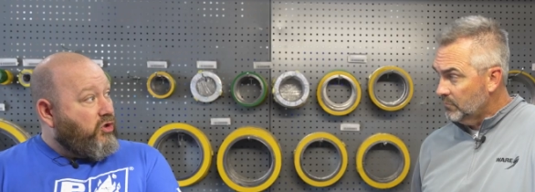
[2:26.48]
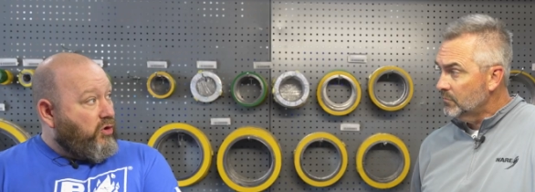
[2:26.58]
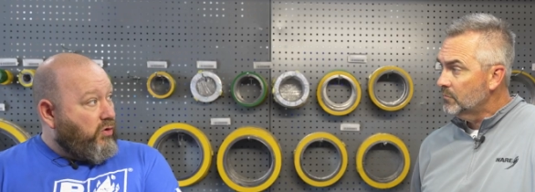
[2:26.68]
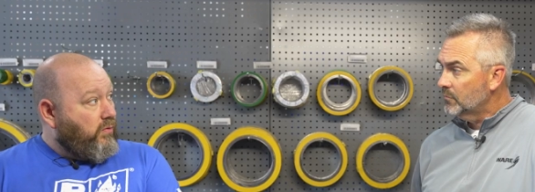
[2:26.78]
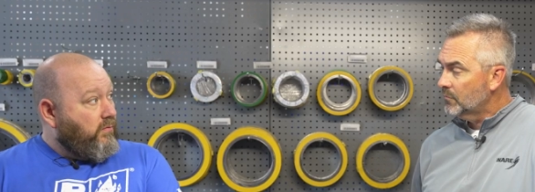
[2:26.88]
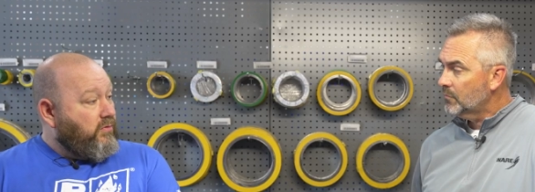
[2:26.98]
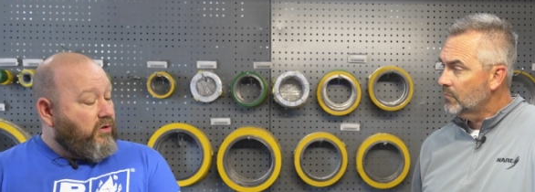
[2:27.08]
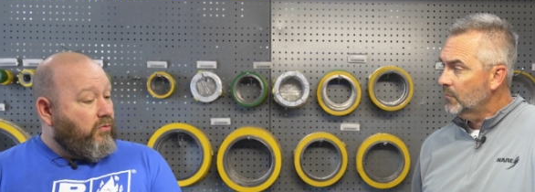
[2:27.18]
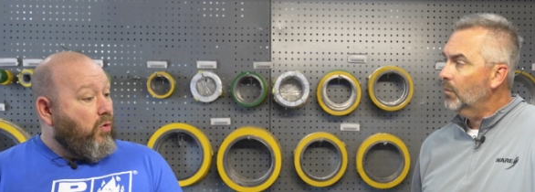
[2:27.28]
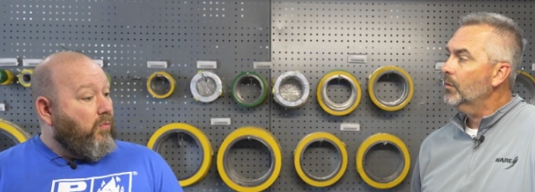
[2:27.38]
Speaker 1: to.
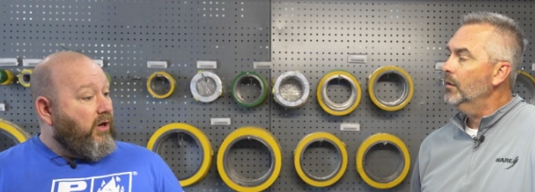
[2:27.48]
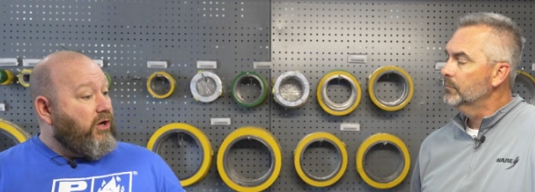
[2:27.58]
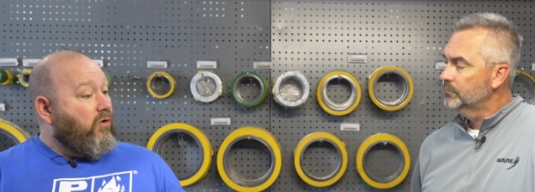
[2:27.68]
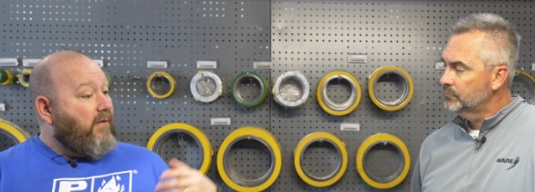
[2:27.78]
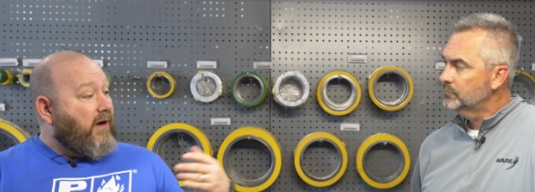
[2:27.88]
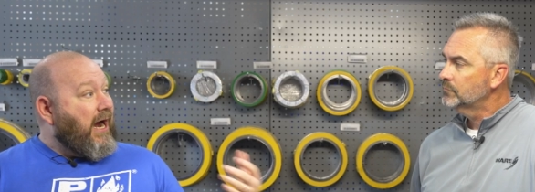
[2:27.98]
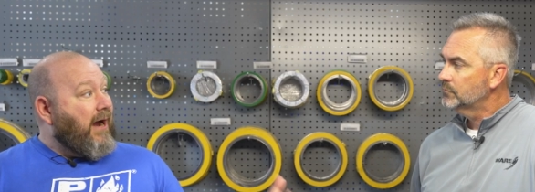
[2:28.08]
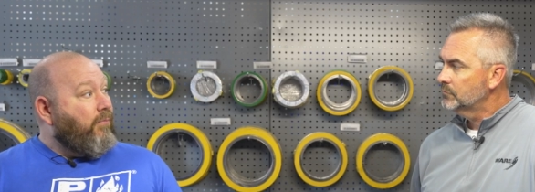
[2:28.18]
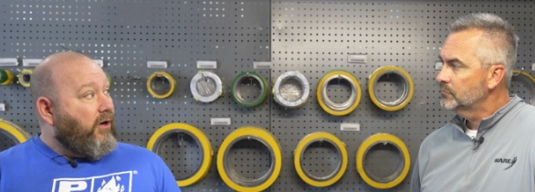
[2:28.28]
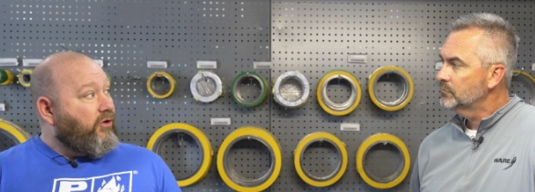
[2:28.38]
So normally okay. you'll have a
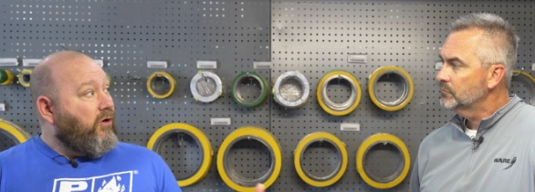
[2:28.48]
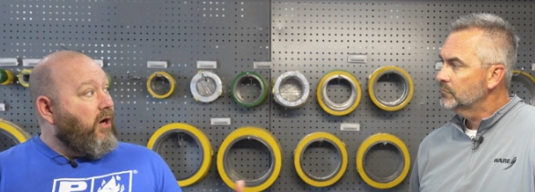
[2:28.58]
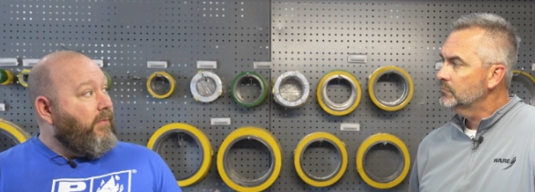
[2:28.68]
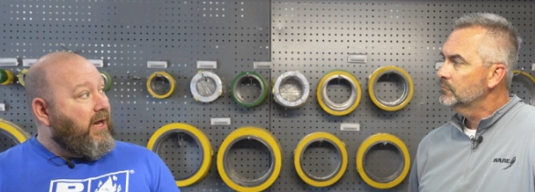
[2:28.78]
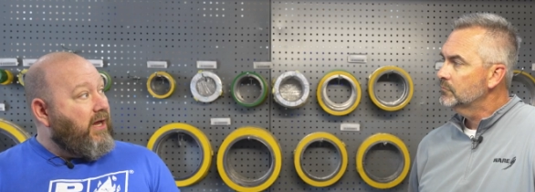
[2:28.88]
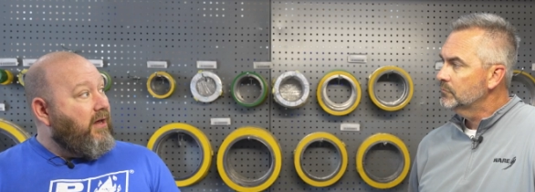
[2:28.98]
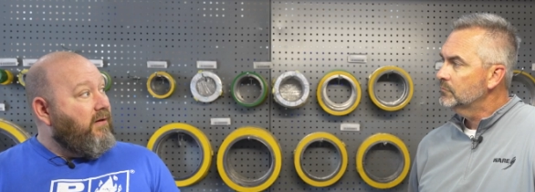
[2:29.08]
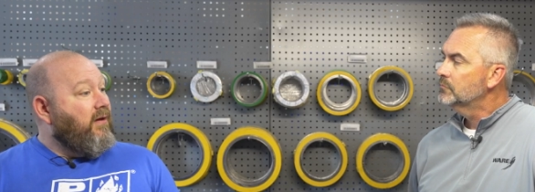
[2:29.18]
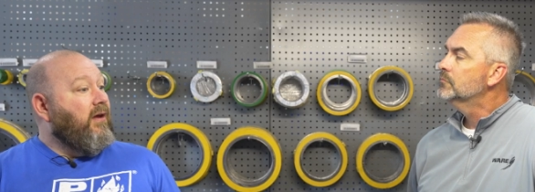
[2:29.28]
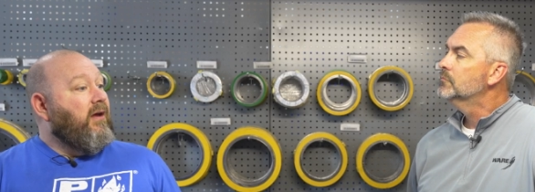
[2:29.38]
high pressure coming
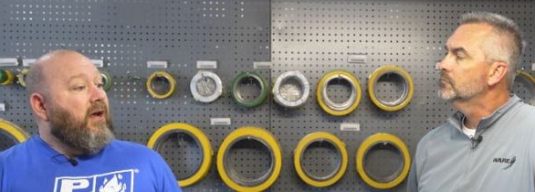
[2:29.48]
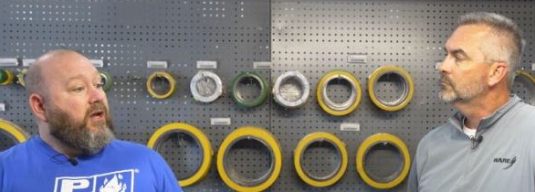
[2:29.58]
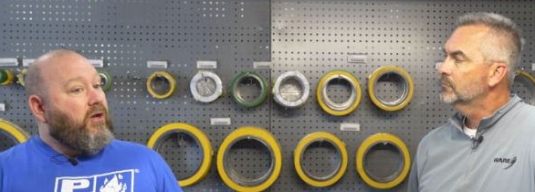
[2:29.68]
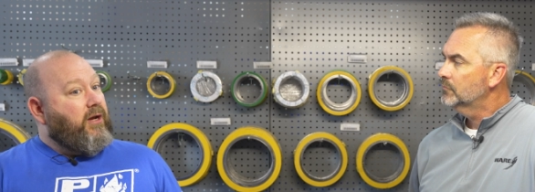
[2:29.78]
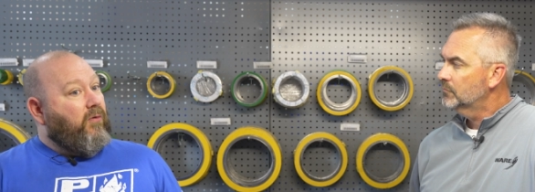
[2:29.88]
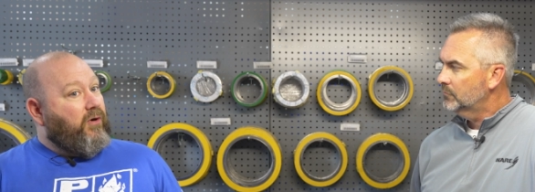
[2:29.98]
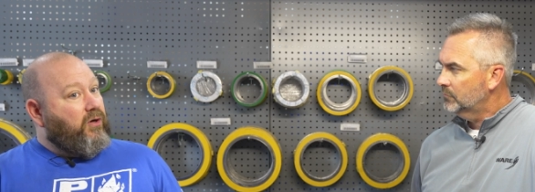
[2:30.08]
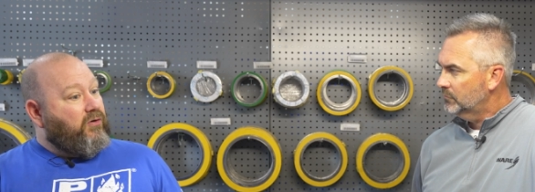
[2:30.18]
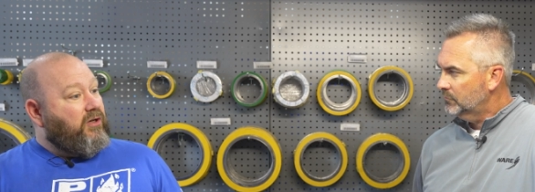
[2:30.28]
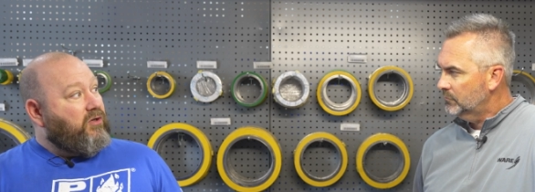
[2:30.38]
in, and you need to
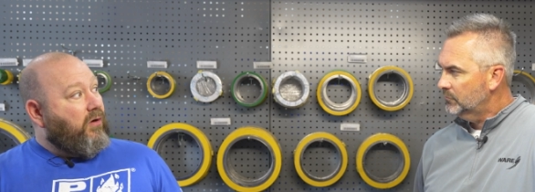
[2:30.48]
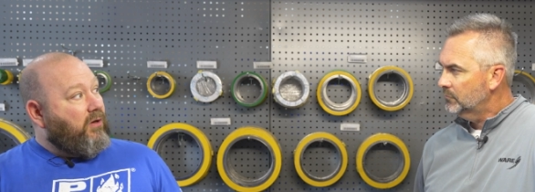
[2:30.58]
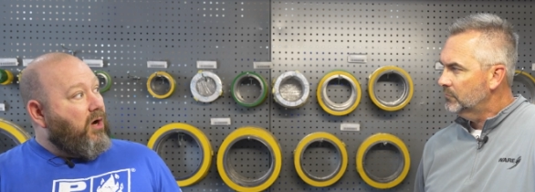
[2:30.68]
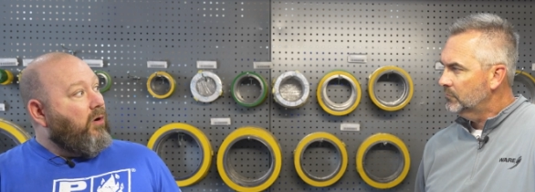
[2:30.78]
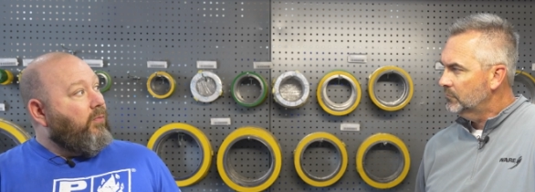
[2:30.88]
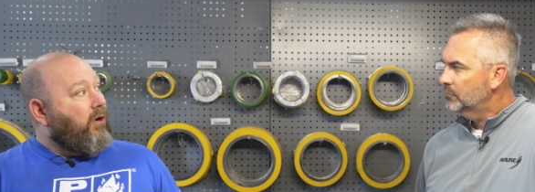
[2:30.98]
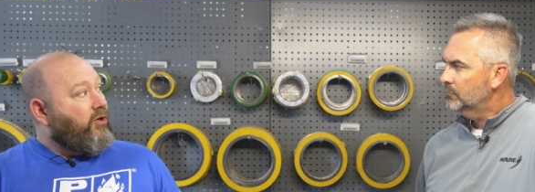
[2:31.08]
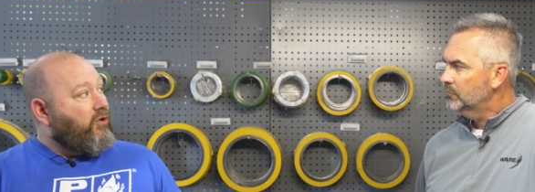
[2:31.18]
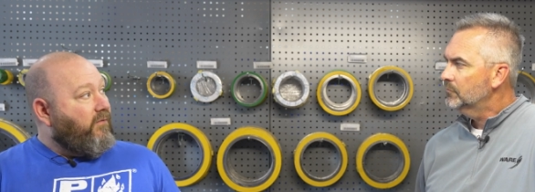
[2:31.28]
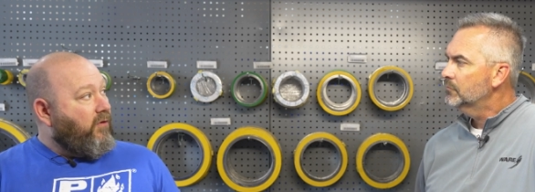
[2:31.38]
reduce it to a lower
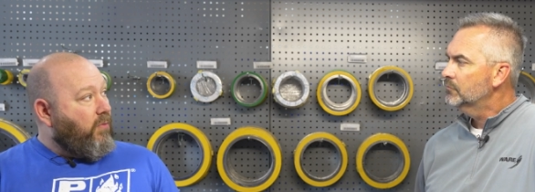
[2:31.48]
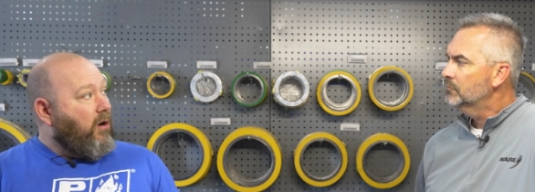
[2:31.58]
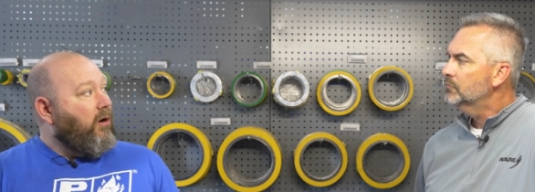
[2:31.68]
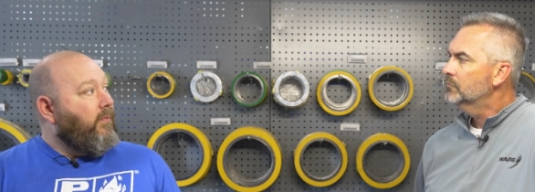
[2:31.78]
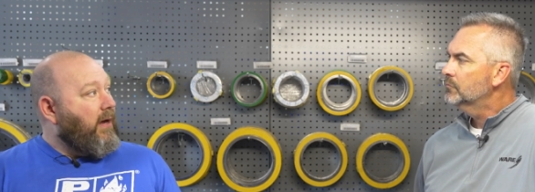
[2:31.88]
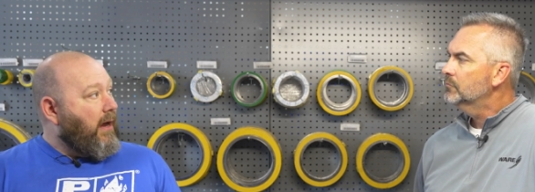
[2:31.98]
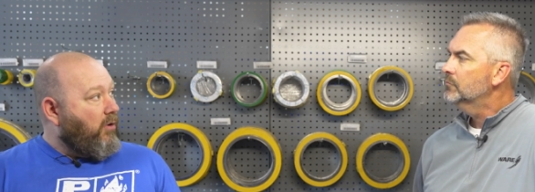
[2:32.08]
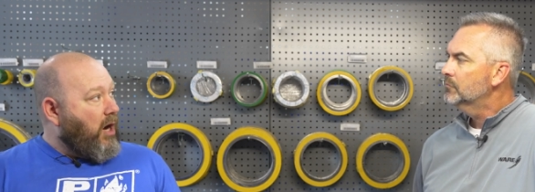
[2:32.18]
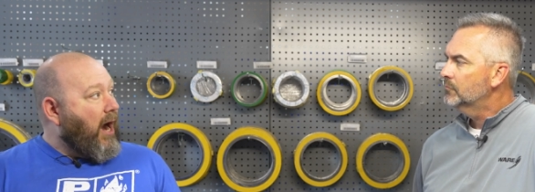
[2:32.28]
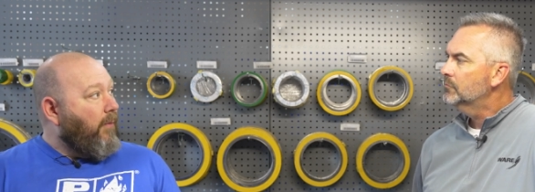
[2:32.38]
pressure for the burner to be
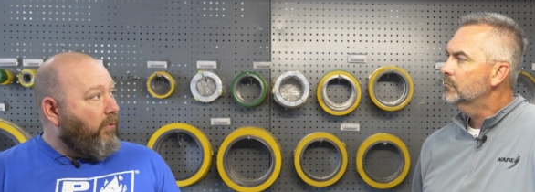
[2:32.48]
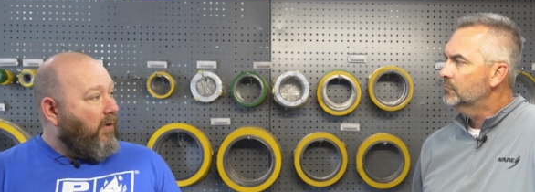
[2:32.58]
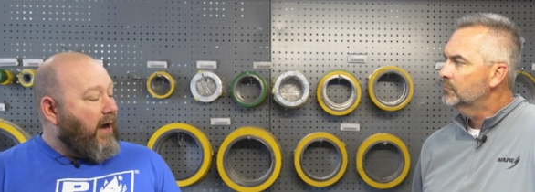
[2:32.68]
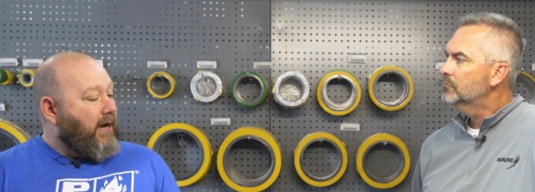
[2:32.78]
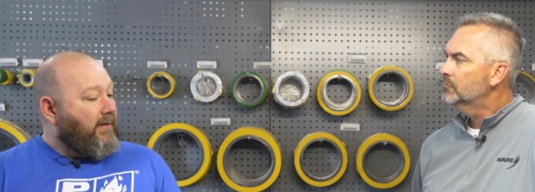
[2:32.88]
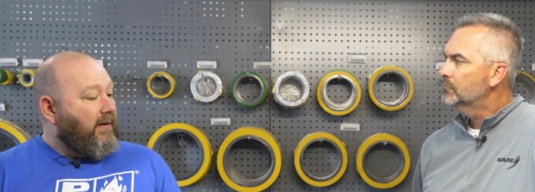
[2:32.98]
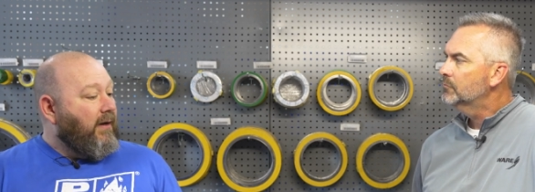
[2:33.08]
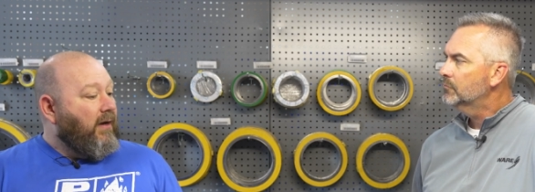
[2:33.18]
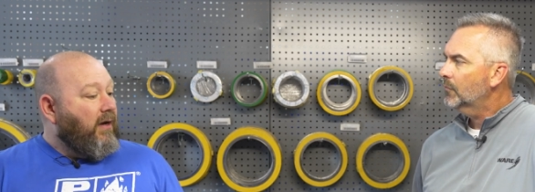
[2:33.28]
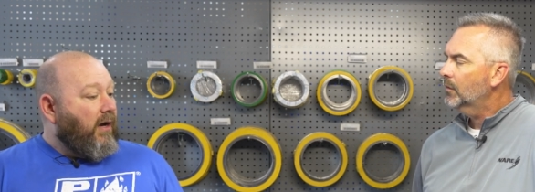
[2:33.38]
able to operate.
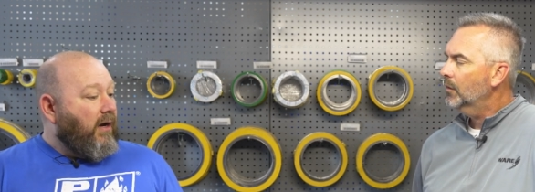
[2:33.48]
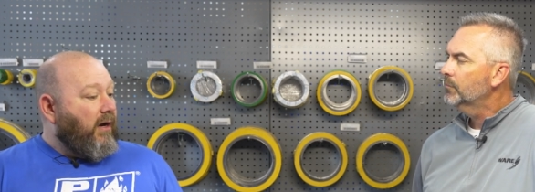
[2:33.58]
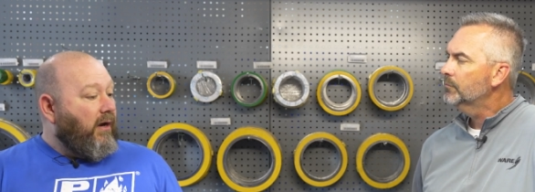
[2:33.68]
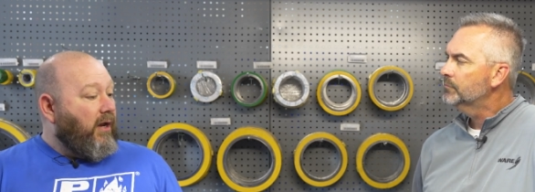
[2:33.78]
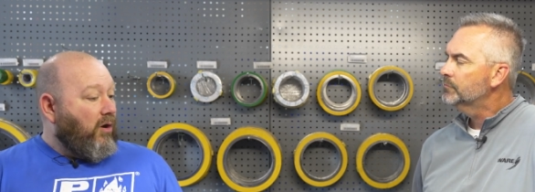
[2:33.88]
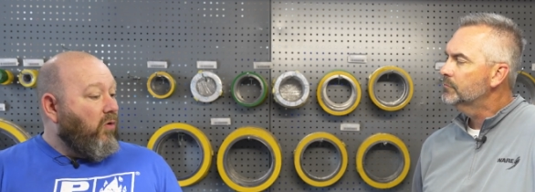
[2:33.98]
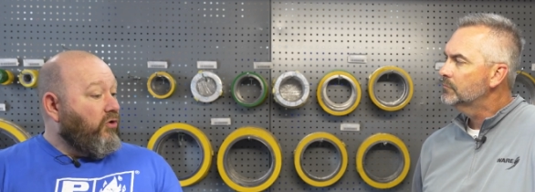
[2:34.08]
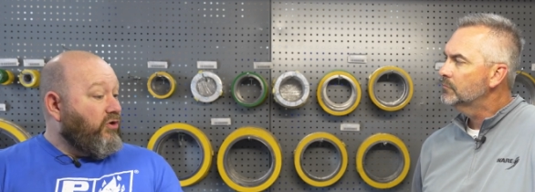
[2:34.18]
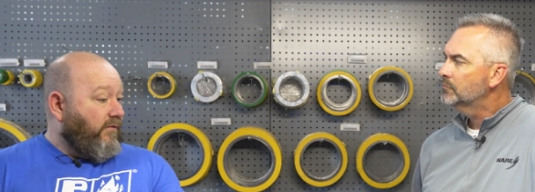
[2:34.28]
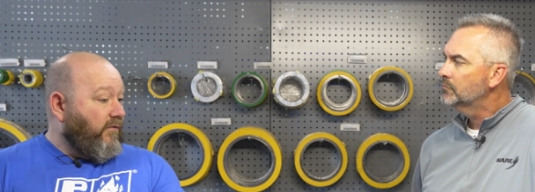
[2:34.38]
Okay. Uh, and of course the